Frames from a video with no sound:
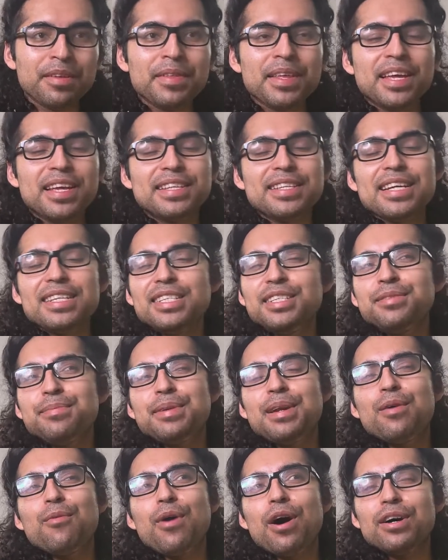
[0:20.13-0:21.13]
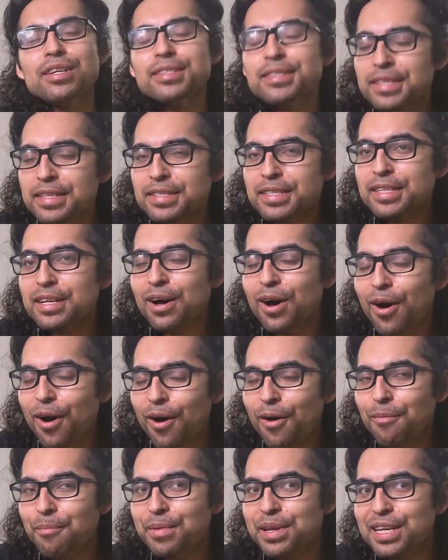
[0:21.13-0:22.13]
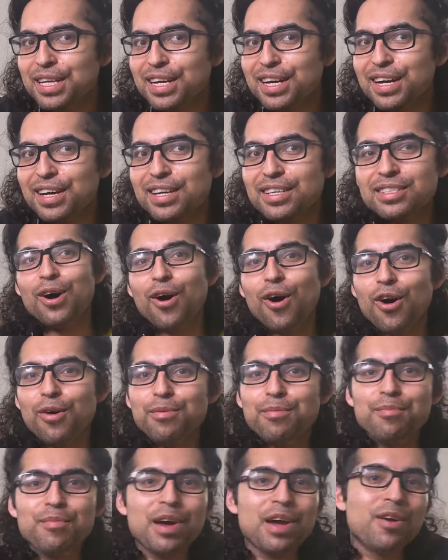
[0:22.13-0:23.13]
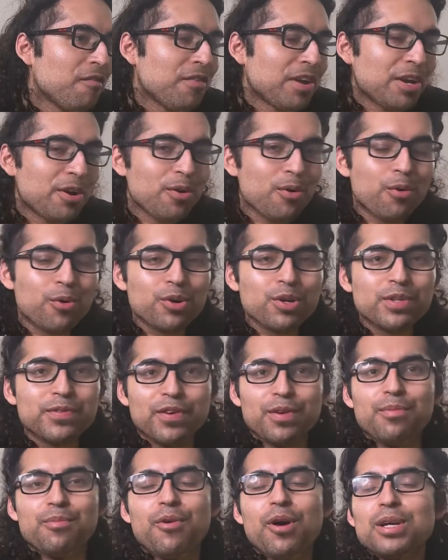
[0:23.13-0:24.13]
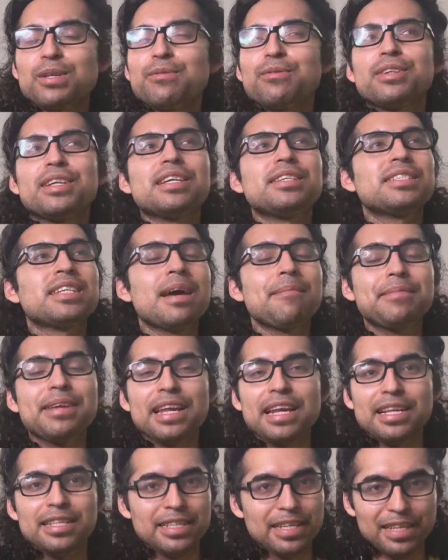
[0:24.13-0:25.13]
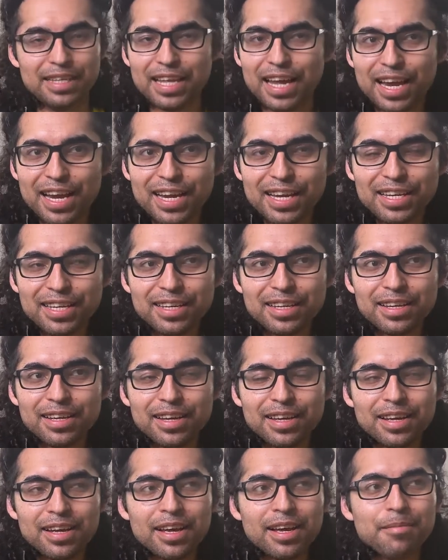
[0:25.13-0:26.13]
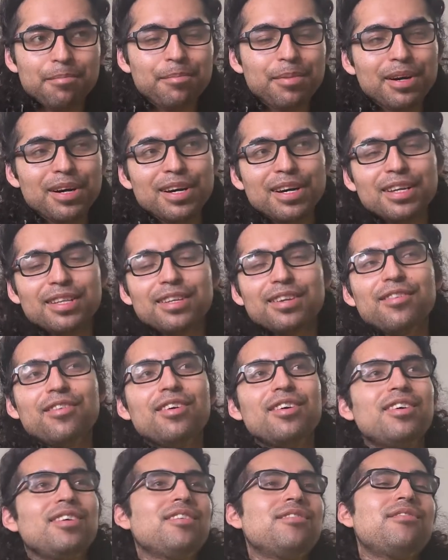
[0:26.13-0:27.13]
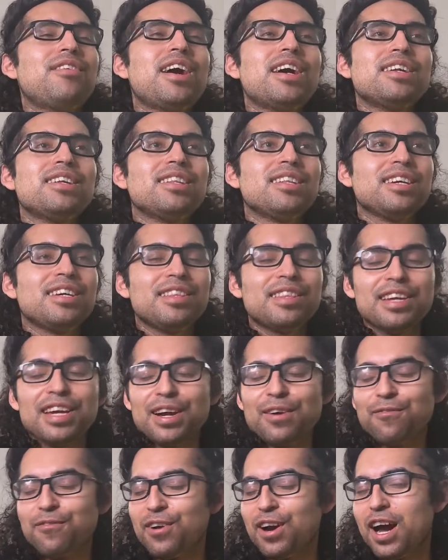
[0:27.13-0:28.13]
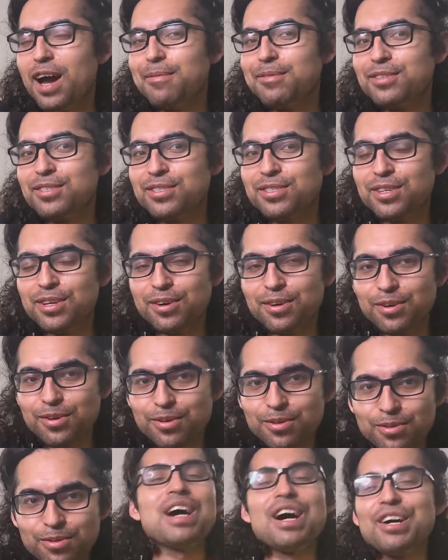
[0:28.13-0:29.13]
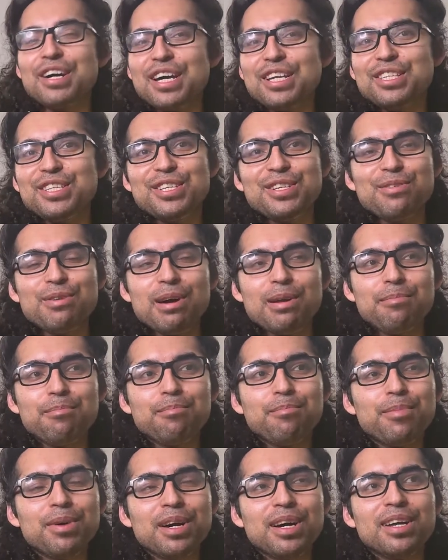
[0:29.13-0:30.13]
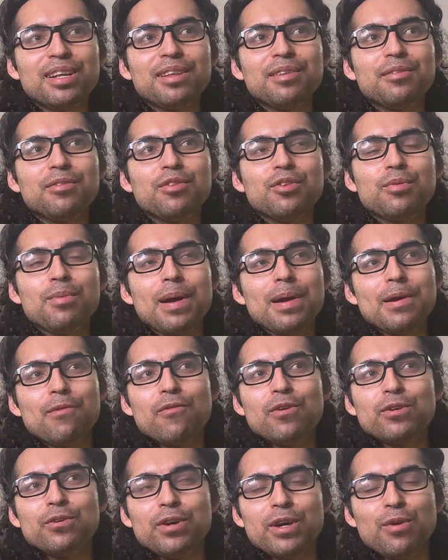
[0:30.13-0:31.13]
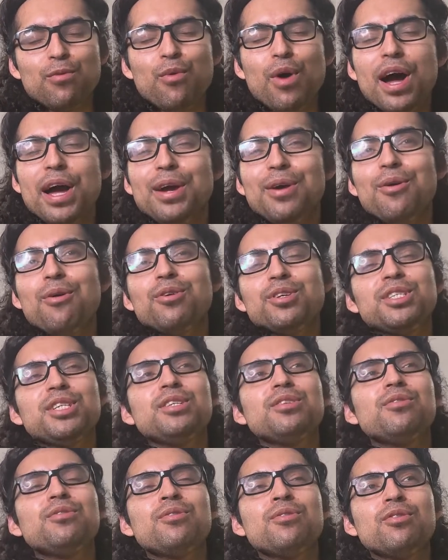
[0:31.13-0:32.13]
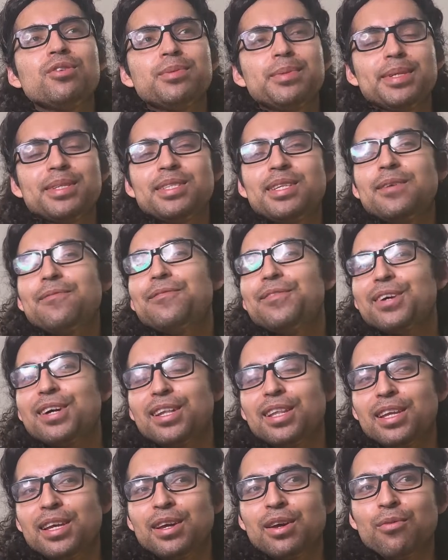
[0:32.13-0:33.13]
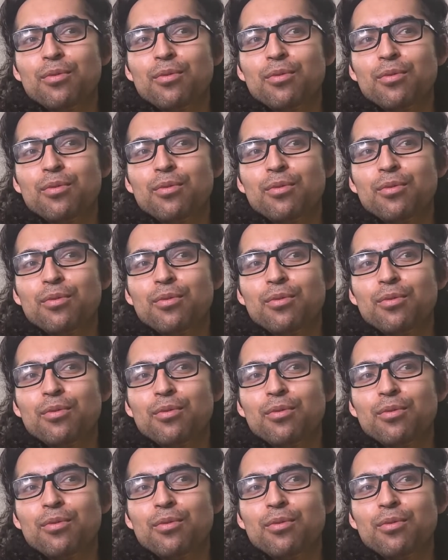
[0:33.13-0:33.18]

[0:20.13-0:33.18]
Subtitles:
It's actually been a while since I did a haul because all of my figure orders for March just kept getting delayed. But finally they arrived, so I'll get to it. But you might be wondering, why OshiNoKo specifically?